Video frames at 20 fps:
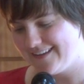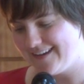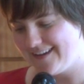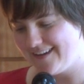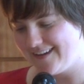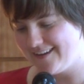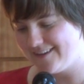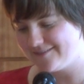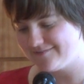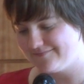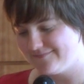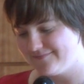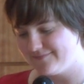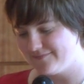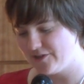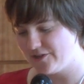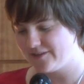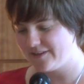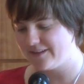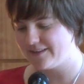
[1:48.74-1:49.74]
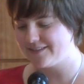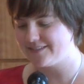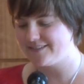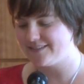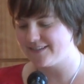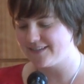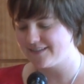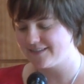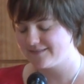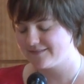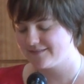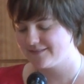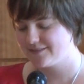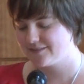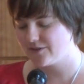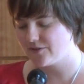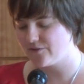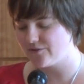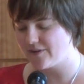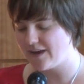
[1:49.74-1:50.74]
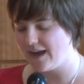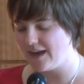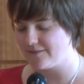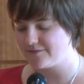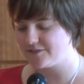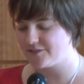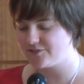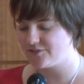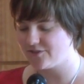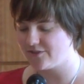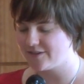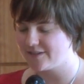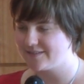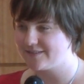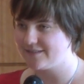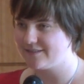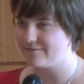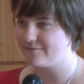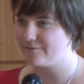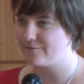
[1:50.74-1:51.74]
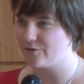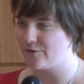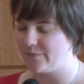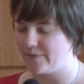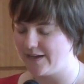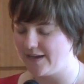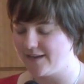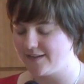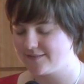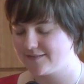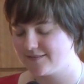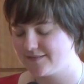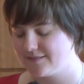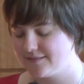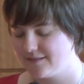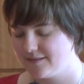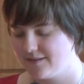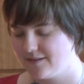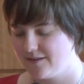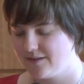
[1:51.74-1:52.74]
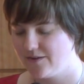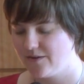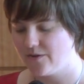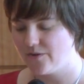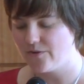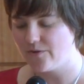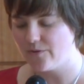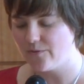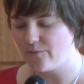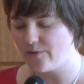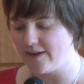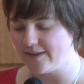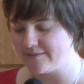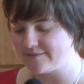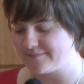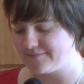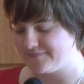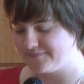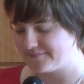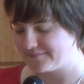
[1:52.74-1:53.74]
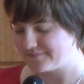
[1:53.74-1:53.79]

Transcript: uh, earlier this year. It's called Aftershock. It's in four parts. One.